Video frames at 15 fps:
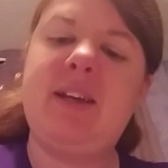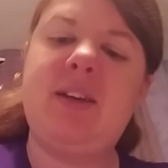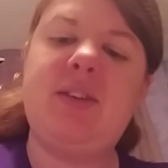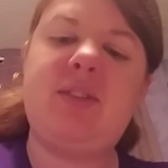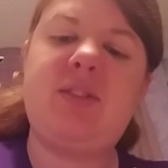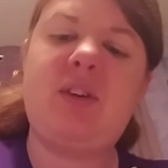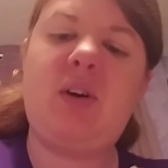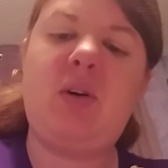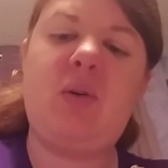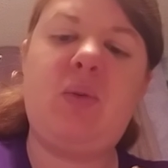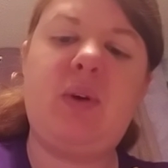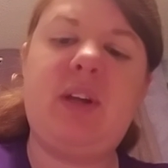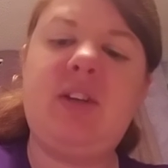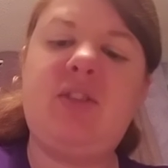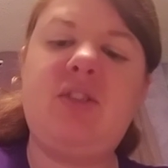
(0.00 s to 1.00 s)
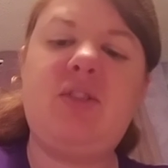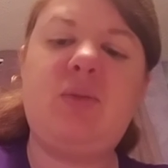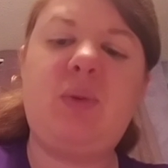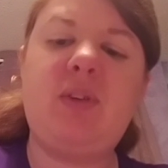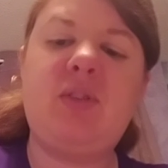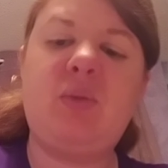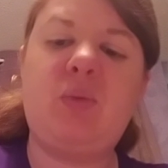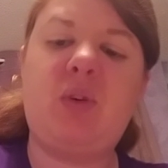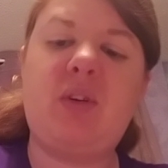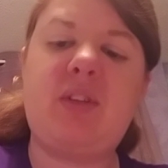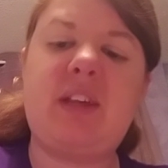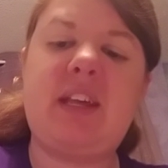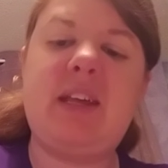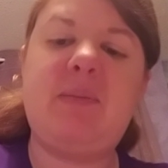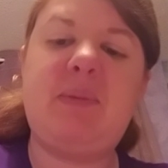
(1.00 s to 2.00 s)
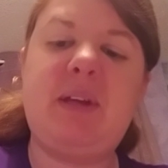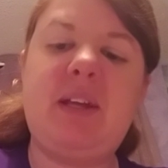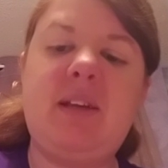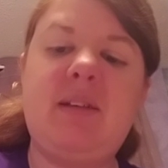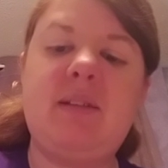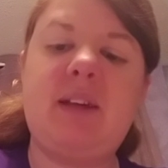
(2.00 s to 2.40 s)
So it just wasn't worth keeping.